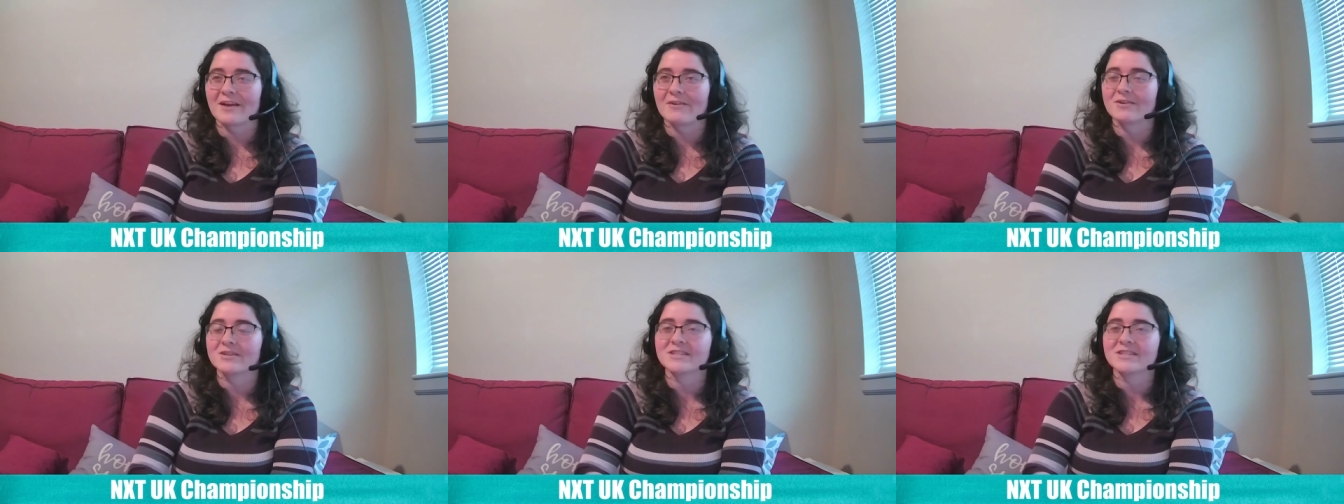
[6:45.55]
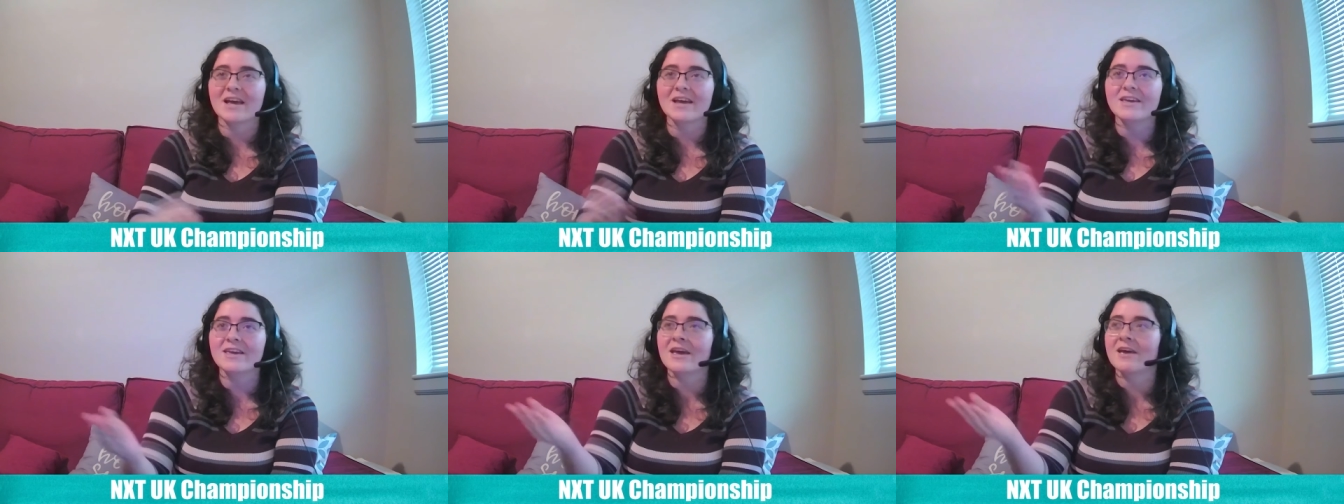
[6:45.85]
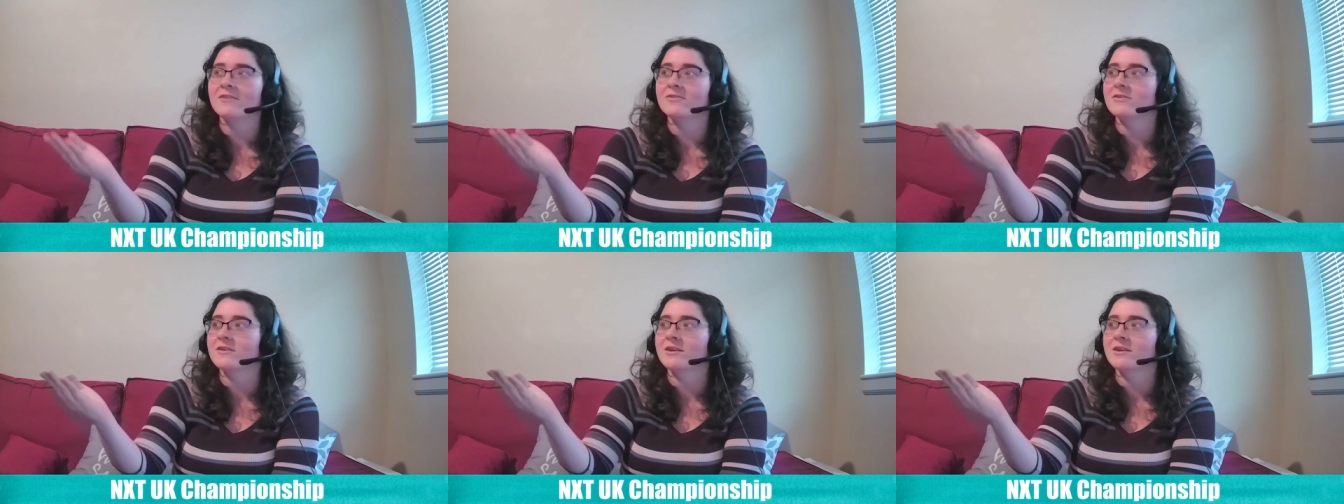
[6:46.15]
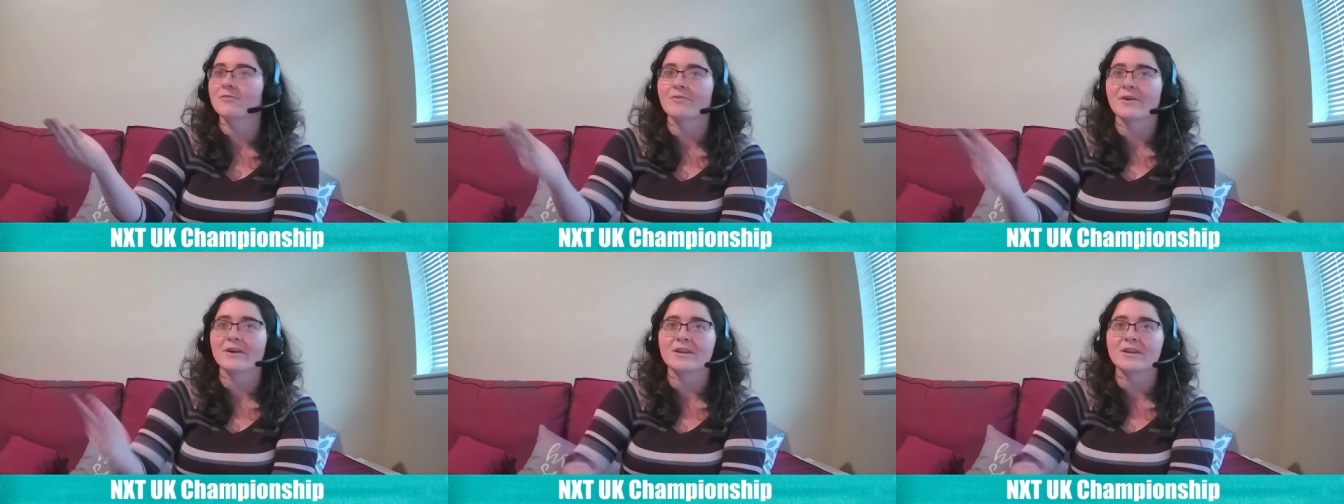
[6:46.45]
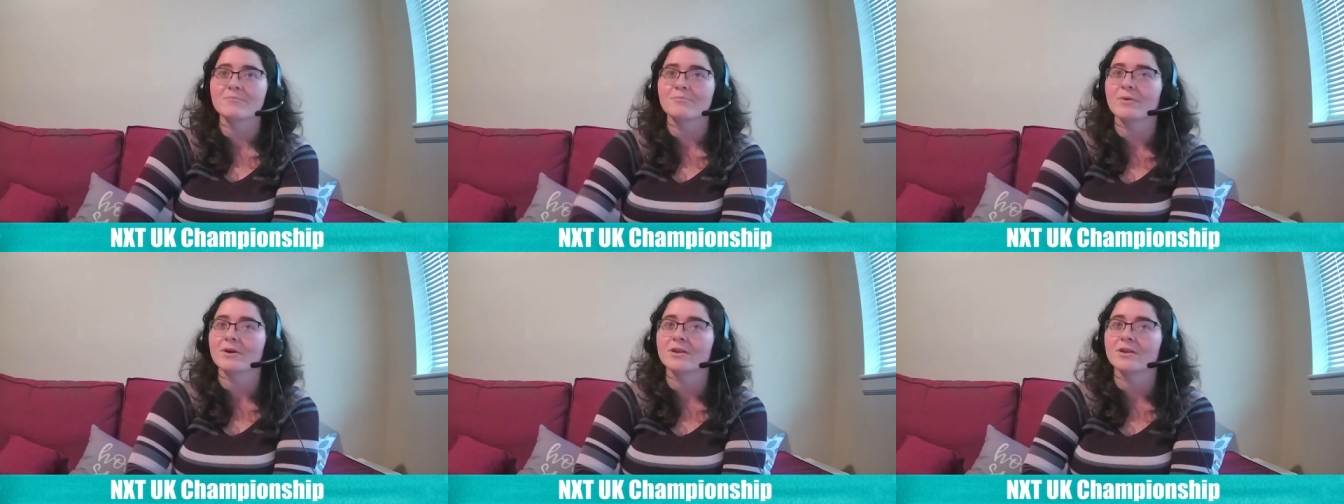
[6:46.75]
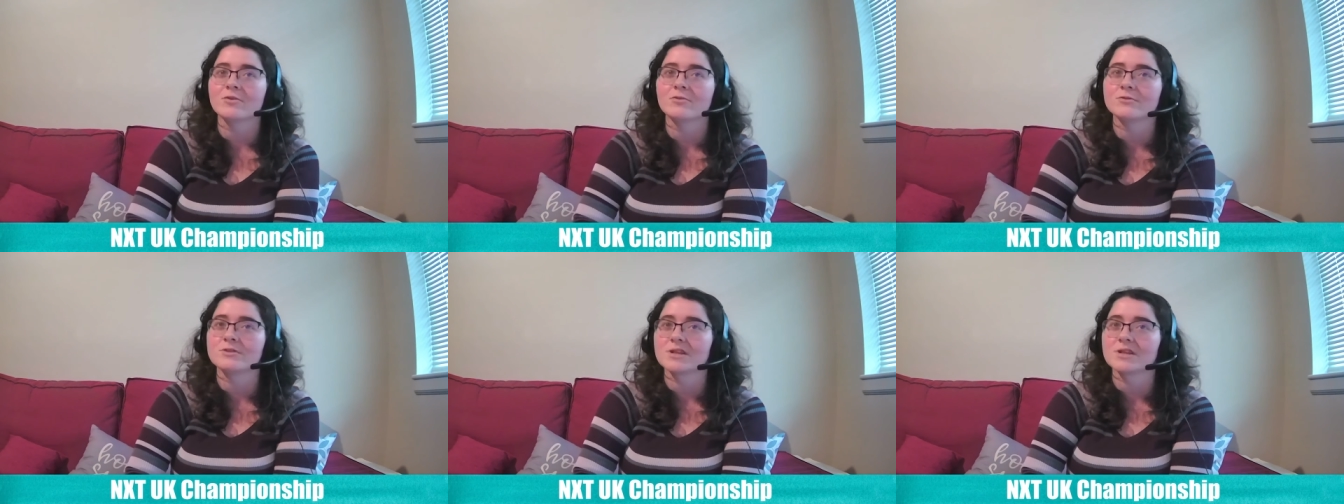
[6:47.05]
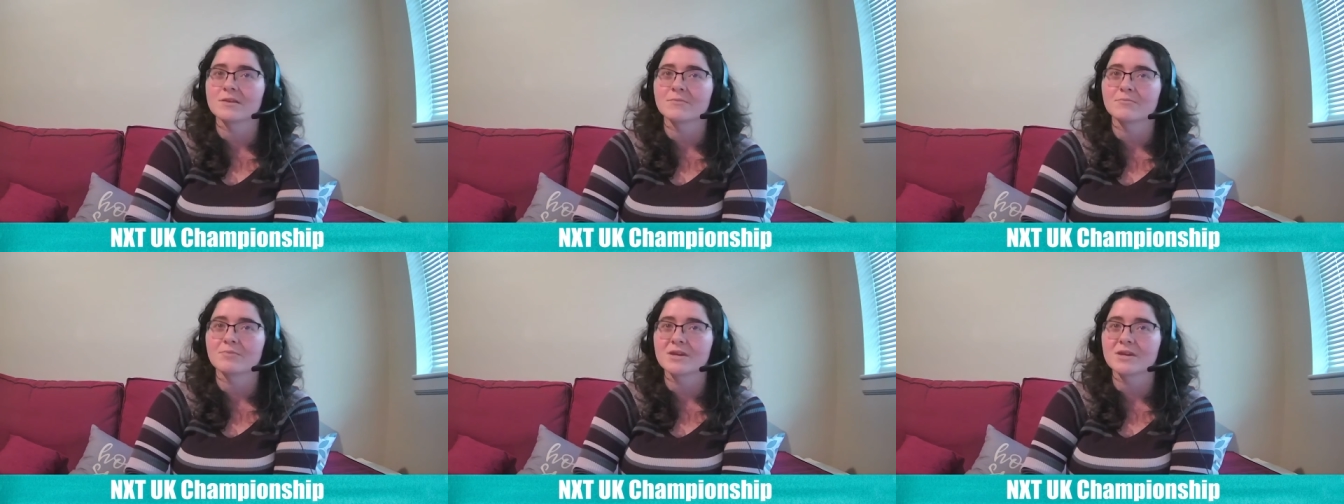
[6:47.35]
because I can't think of anybody who's
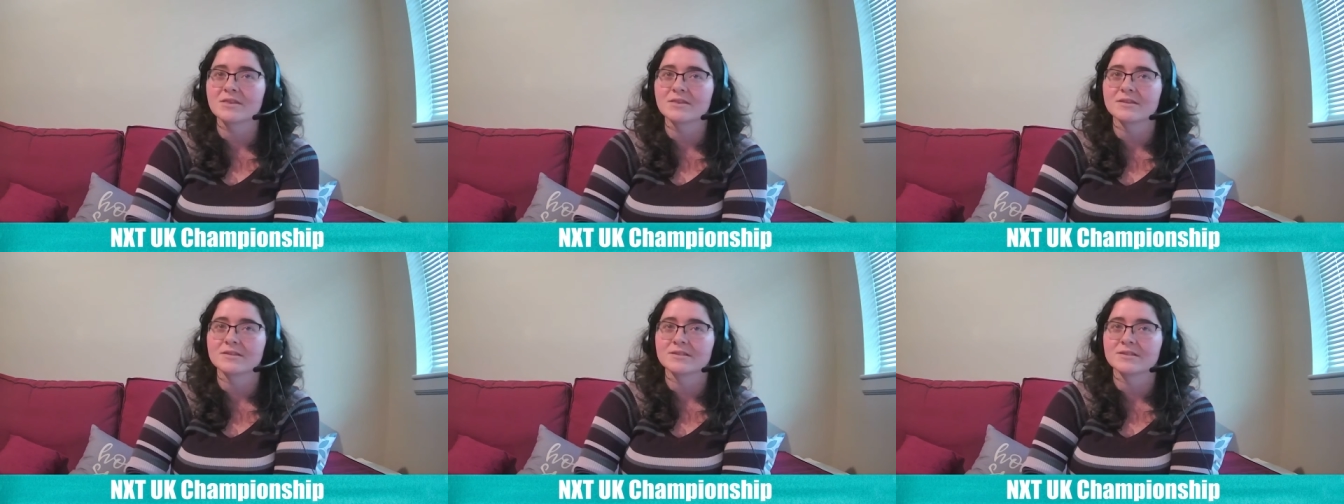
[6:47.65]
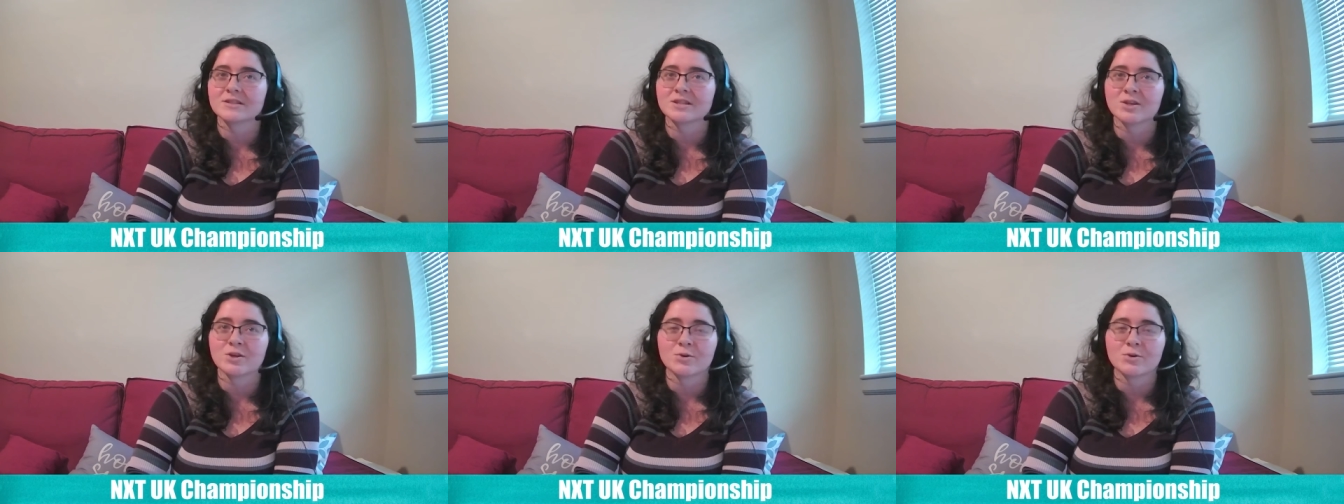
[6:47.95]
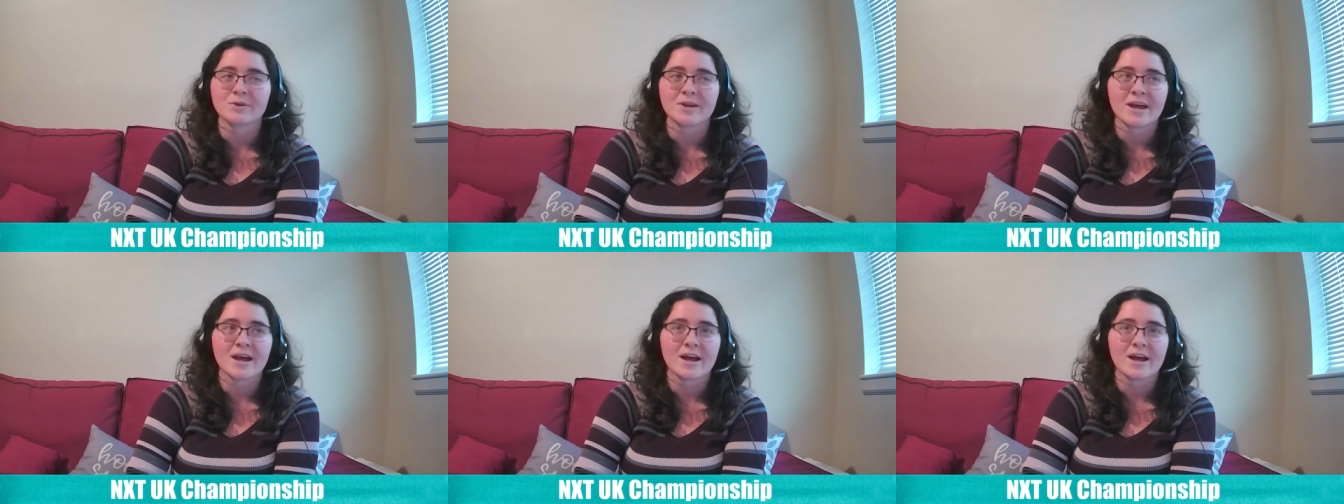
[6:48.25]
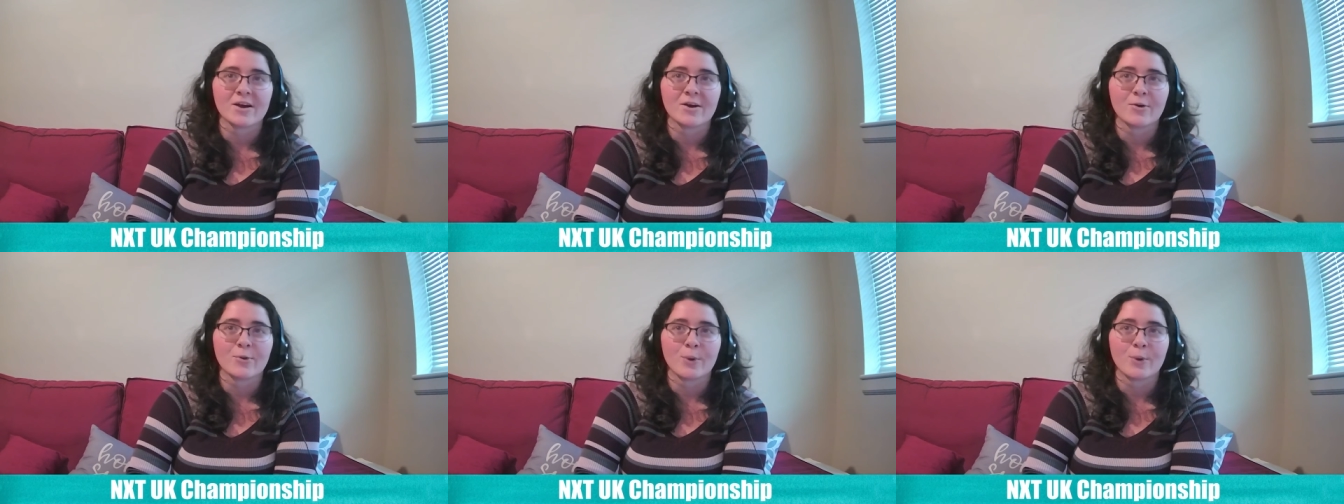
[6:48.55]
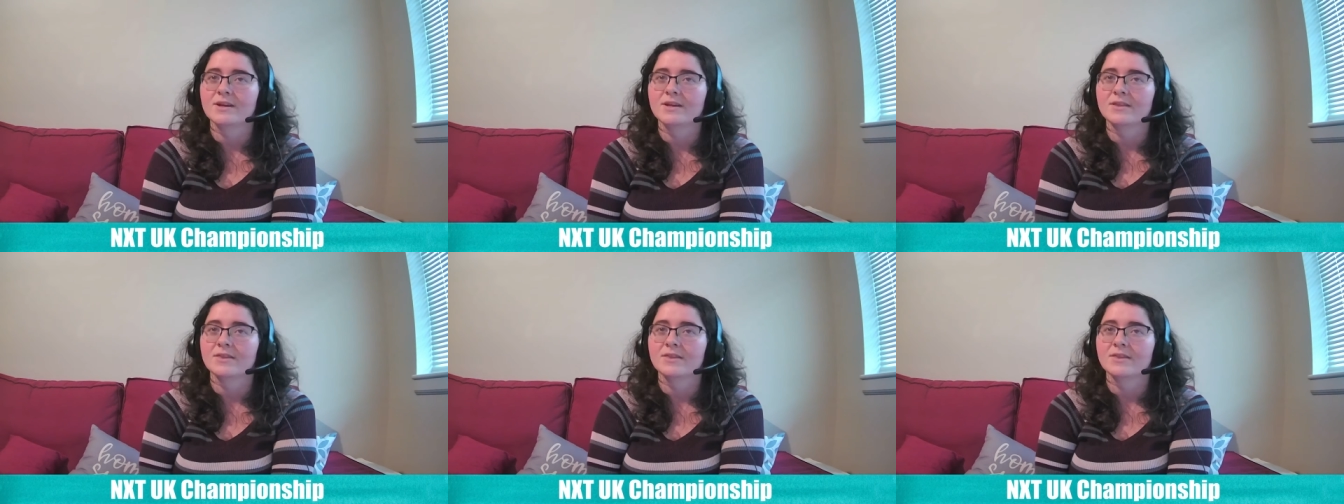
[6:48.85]
going to beat this dude now.